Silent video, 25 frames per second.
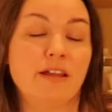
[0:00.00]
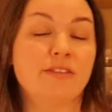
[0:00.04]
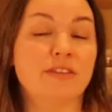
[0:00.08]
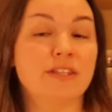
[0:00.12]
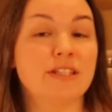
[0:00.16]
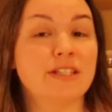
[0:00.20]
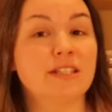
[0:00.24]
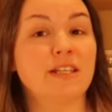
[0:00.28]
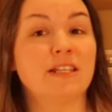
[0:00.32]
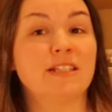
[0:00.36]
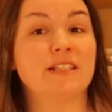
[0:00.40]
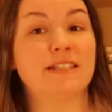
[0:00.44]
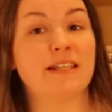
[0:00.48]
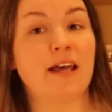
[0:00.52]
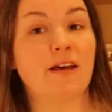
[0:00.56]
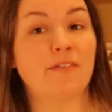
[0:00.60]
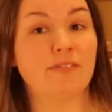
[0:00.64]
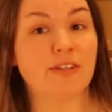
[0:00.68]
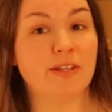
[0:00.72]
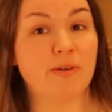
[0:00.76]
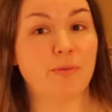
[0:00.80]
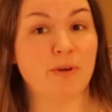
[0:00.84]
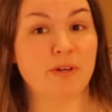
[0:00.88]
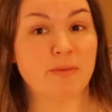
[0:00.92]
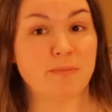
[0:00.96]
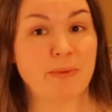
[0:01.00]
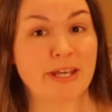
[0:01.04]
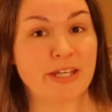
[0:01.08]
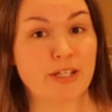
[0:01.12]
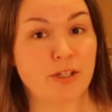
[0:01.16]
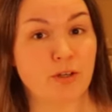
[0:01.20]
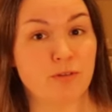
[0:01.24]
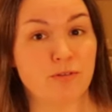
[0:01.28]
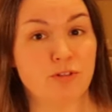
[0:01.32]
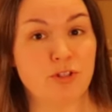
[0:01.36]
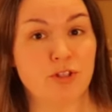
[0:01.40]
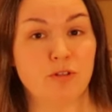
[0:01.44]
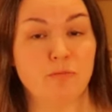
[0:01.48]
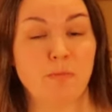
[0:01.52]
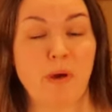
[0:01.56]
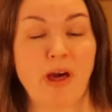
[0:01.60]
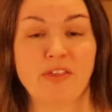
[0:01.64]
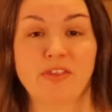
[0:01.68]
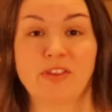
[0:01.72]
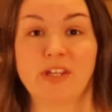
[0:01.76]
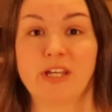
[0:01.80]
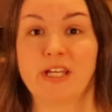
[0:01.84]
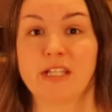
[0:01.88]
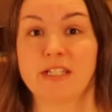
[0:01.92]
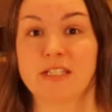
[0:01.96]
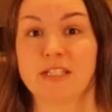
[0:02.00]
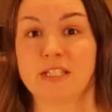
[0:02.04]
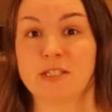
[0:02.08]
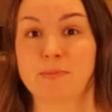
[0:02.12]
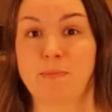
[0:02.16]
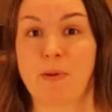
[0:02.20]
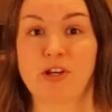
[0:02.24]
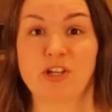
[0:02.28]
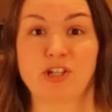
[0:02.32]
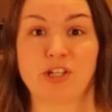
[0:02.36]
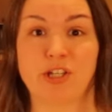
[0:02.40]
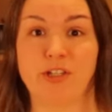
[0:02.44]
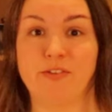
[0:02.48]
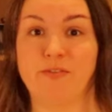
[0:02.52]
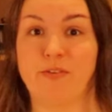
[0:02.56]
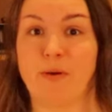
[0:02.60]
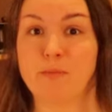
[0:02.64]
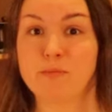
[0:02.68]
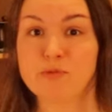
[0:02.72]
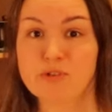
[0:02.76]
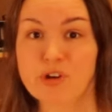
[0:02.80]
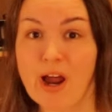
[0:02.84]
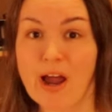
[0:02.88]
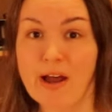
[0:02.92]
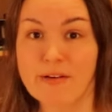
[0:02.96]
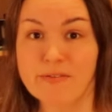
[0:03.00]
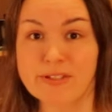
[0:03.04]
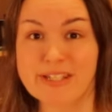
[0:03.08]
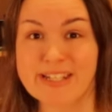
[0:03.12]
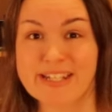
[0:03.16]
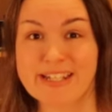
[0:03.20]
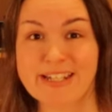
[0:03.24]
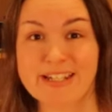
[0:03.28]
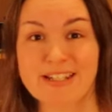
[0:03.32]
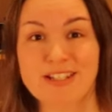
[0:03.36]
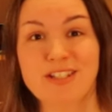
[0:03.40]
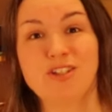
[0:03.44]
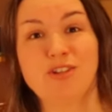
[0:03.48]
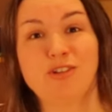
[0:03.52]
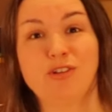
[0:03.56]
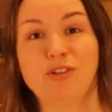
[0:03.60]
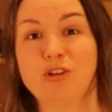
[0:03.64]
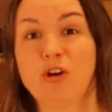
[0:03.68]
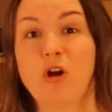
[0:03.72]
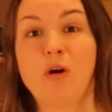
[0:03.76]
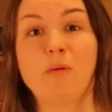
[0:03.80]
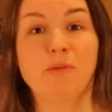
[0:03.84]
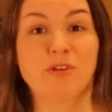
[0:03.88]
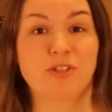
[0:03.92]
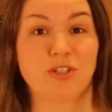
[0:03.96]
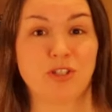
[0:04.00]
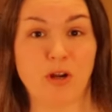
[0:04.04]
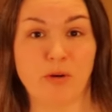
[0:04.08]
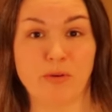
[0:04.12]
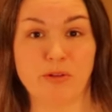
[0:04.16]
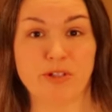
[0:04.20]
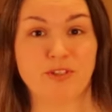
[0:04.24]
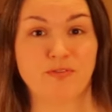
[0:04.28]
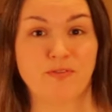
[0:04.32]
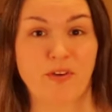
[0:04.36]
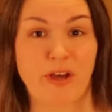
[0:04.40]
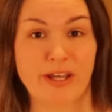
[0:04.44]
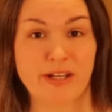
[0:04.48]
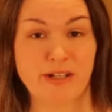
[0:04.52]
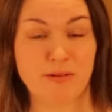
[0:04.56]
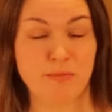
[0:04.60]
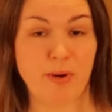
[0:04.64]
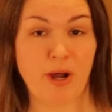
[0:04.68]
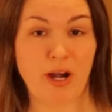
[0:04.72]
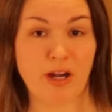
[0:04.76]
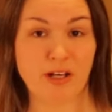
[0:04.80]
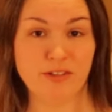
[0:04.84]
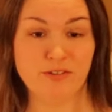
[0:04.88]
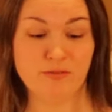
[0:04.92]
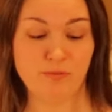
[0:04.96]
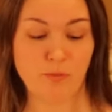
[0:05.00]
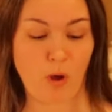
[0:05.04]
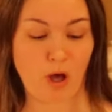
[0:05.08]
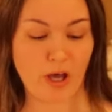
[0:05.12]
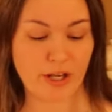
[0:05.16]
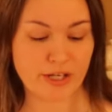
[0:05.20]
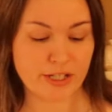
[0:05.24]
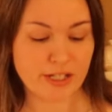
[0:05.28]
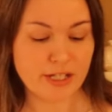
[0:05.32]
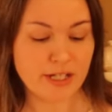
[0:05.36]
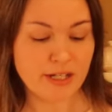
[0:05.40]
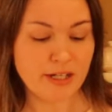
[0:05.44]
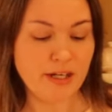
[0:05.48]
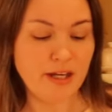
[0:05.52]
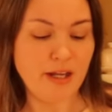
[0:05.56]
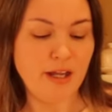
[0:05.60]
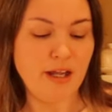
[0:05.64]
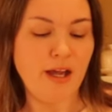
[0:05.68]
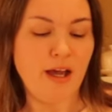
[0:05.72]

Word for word: This is definitely one of my go-to methods, especially if I'm traveling, you can almost always find a bottle of water.